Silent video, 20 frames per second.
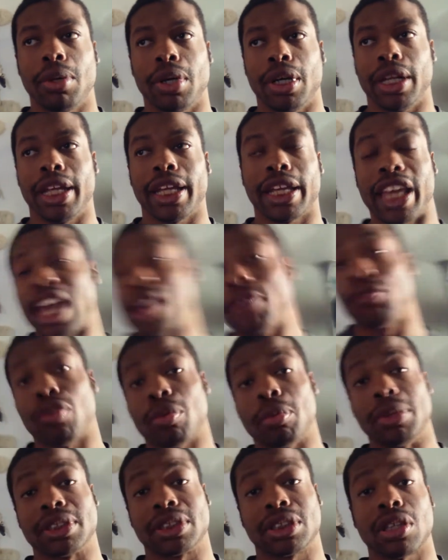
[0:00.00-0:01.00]
But it came
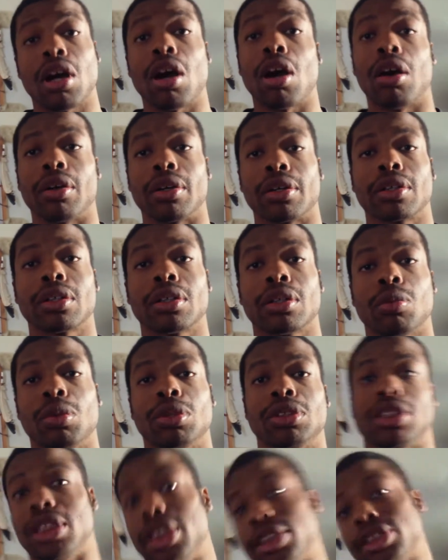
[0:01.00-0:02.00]
from a song.
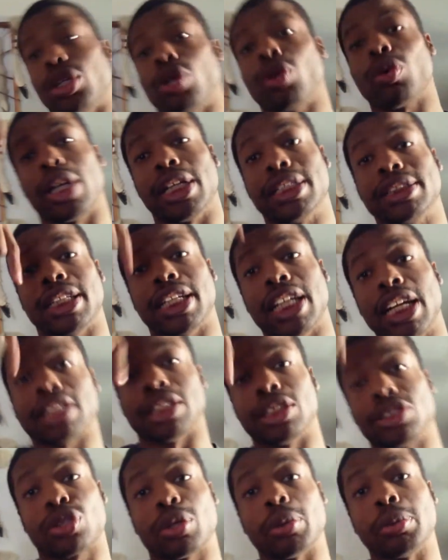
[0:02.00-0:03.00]
Which the song is in
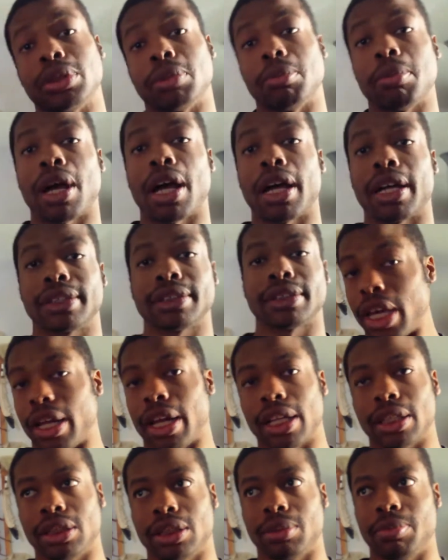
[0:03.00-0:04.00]
that description box.
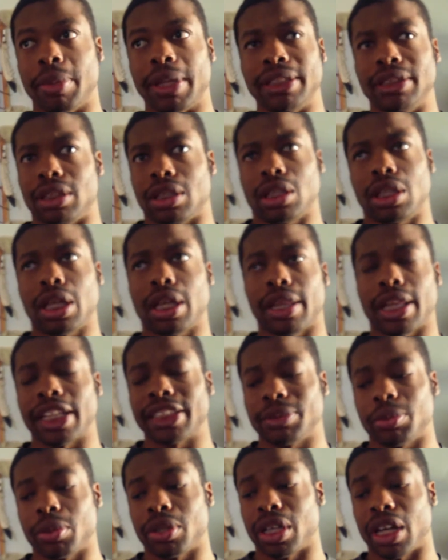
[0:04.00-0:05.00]
Yeah, that's basically it.
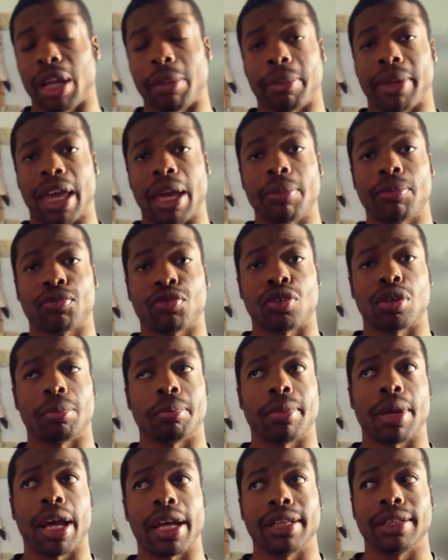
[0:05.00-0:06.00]
That's where the name came
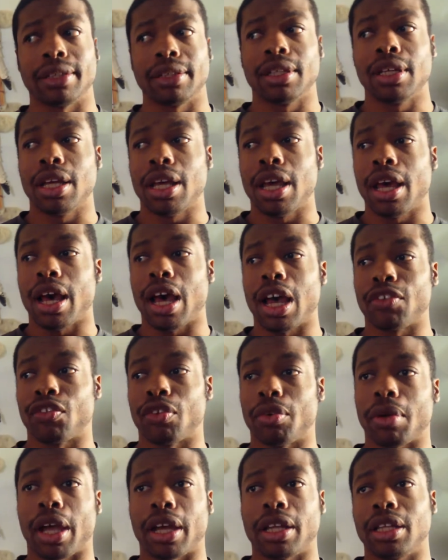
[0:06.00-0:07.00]
from. I
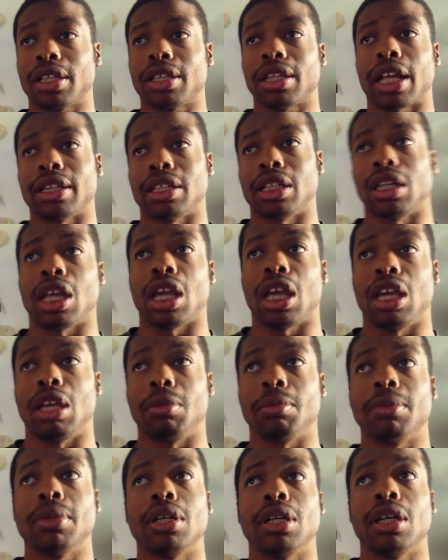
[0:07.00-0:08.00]
I've, I looked at the
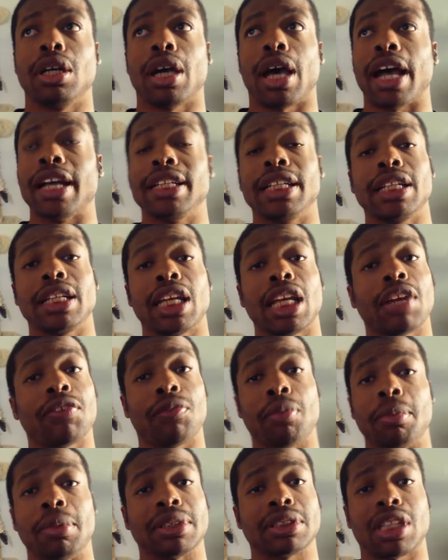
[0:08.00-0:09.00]
name. I didn't get
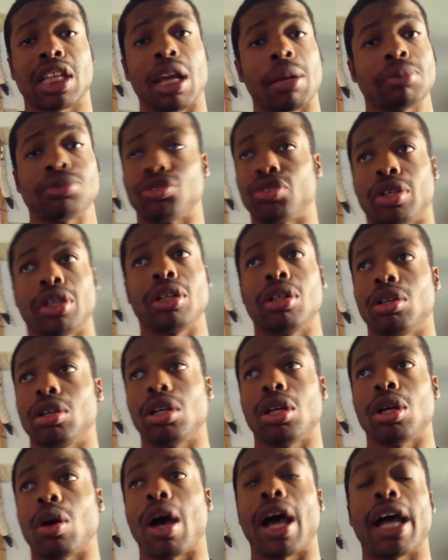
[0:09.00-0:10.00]
it from The Slap Train. No,
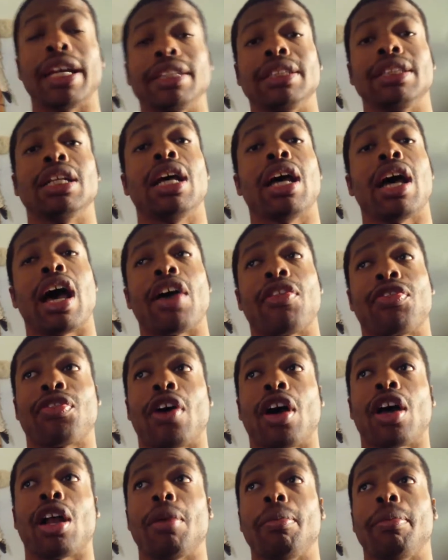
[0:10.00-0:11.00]
no, no. I, I
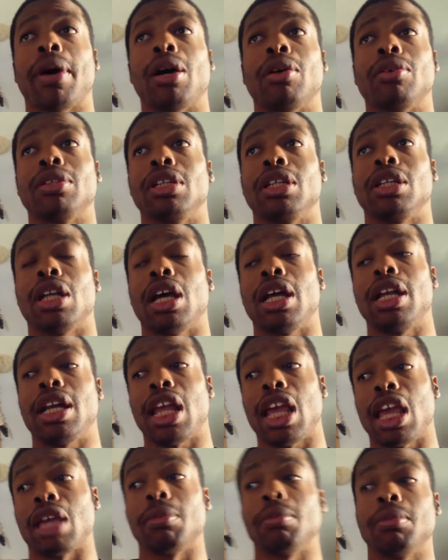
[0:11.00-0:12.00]
thought about a
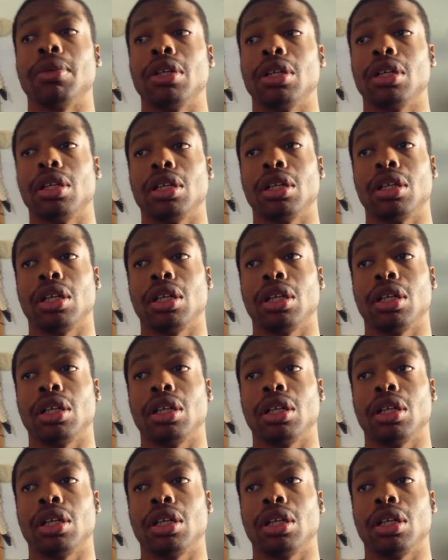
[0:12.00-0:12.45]
name.